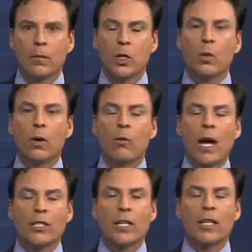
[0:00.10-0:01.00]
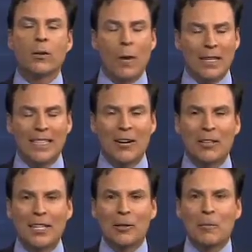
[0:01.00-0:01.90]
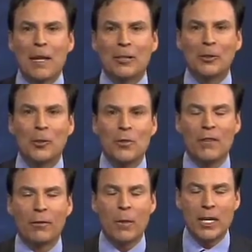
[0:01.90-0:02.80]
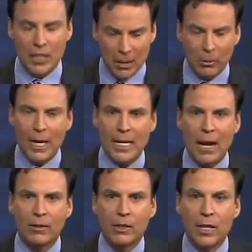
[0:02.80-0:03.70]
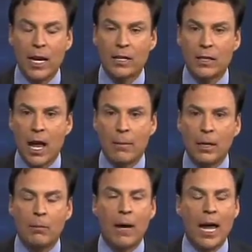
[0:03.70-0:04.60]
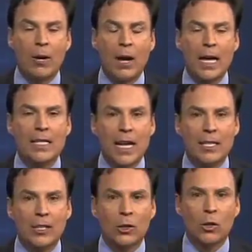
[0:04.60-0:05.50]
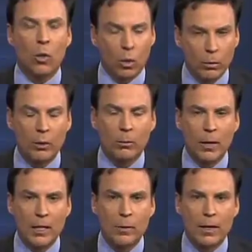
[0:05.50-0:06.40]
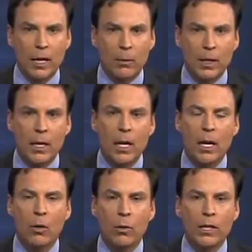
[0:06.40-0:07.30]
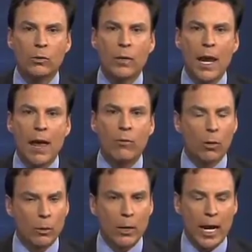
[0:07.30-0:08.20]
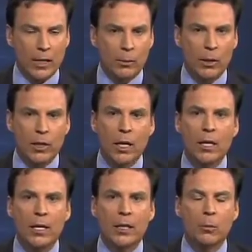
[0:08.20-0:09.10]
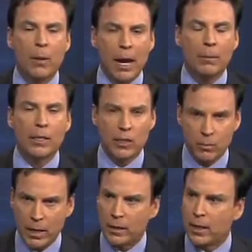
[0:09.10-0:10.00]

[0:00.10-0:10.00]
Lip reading: You are watching The Wellness Hour, leader in medical news and information. I'm Randy Alvarez. Today's topic, bioidentical hormone replacement therapy. With us, we have hormone expert, Dr. Pamela Smith.